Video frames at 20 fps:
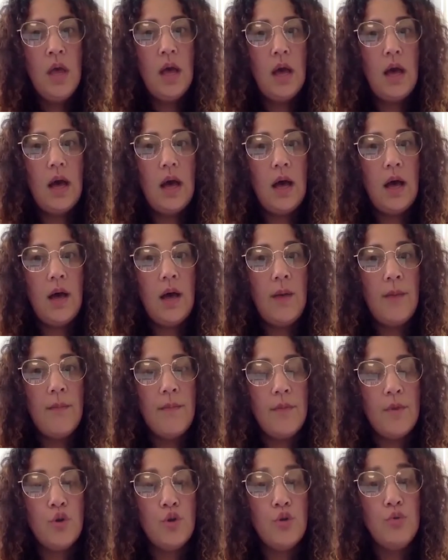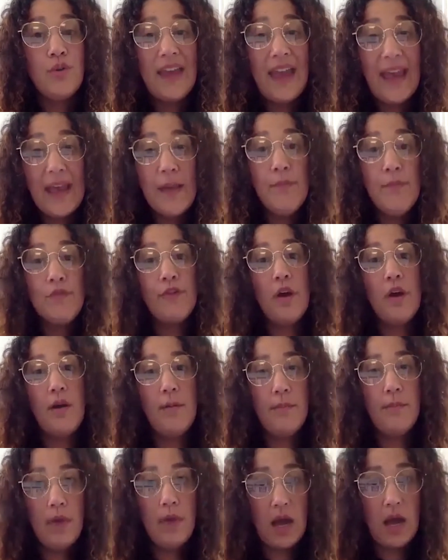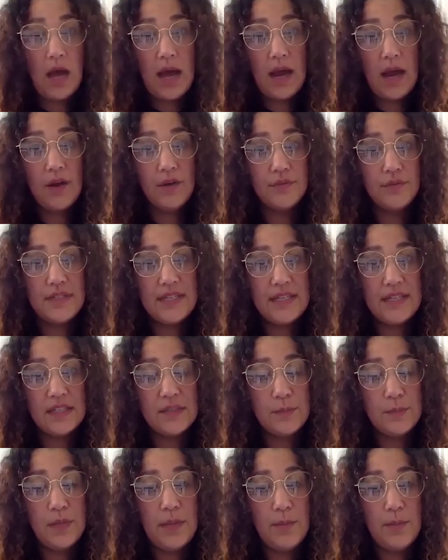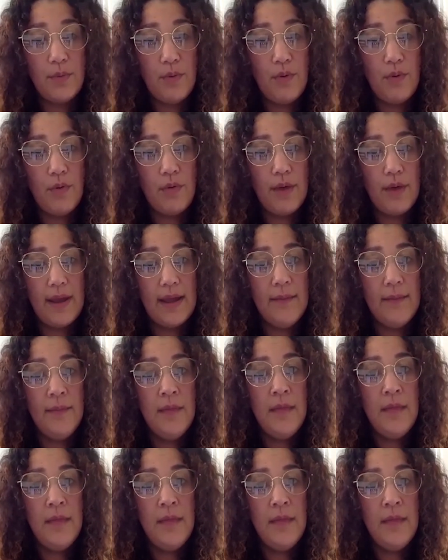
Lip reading: who came from our DSP program,